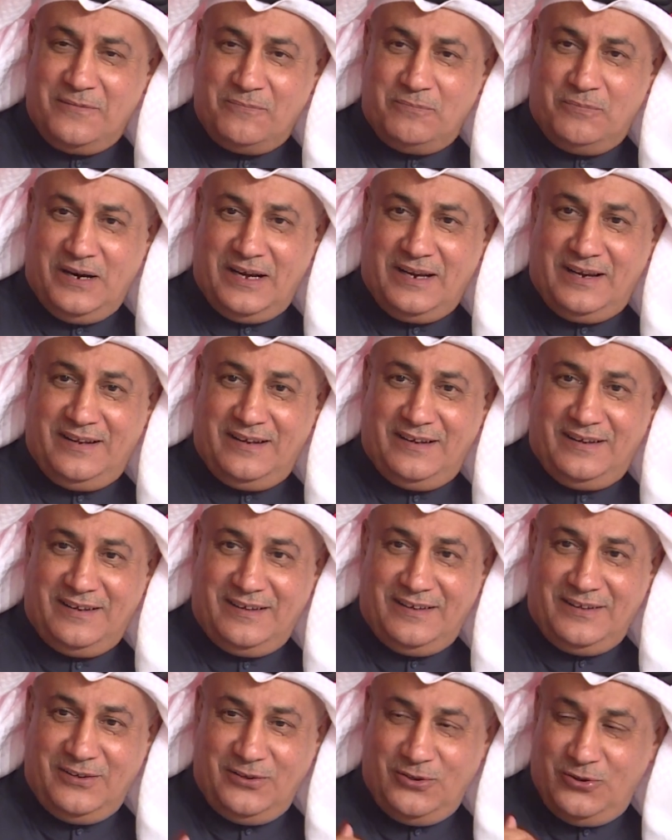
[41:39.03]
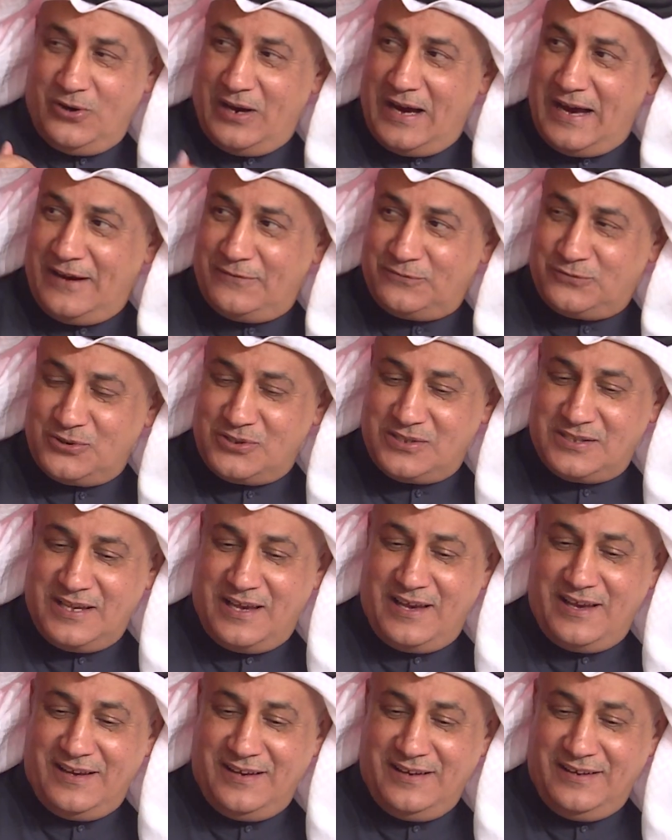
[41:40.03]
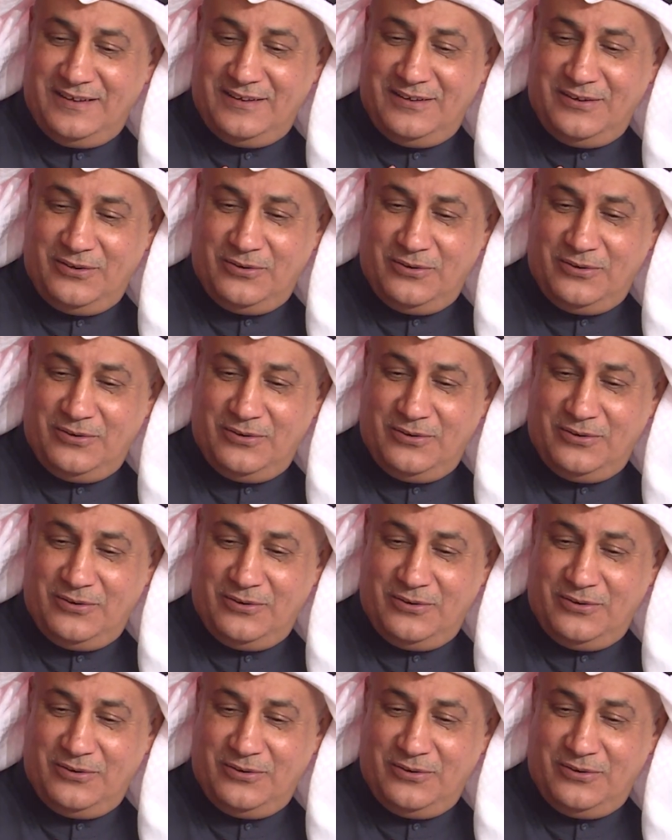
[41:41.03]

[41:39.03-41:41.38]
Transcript: But you have to say,